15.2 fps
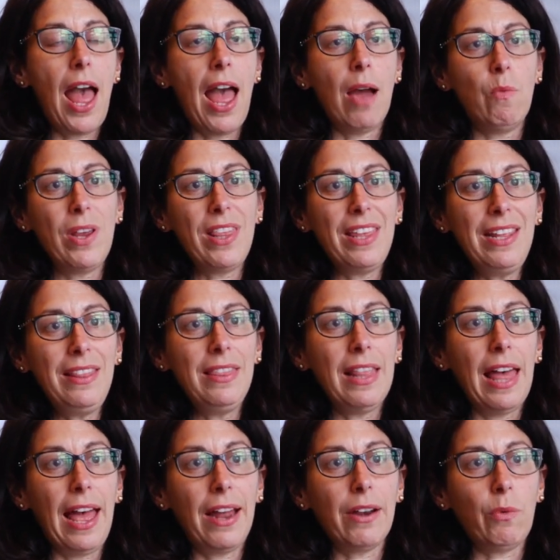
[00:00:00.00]
And within
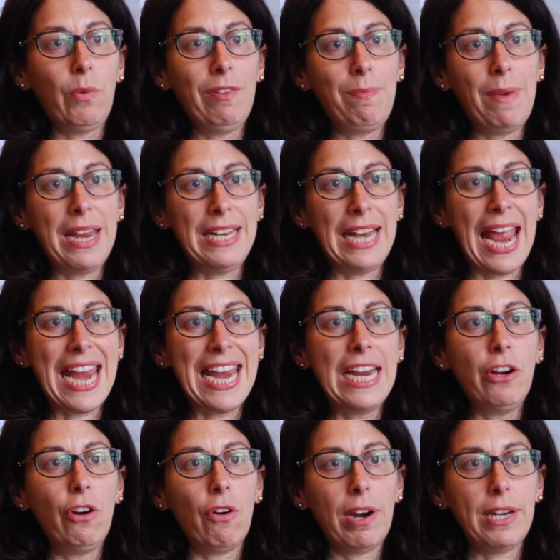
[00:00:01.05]
that, we've been
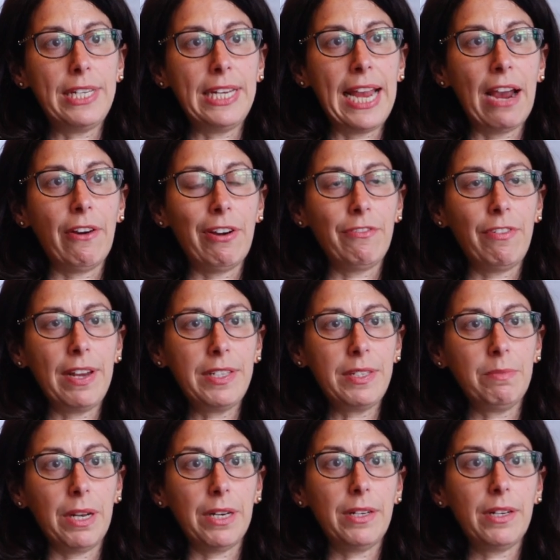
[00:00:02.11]
increasing our
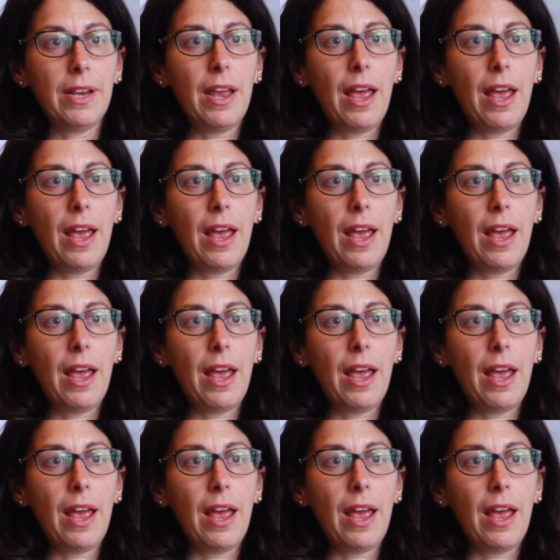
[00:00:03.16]
investment.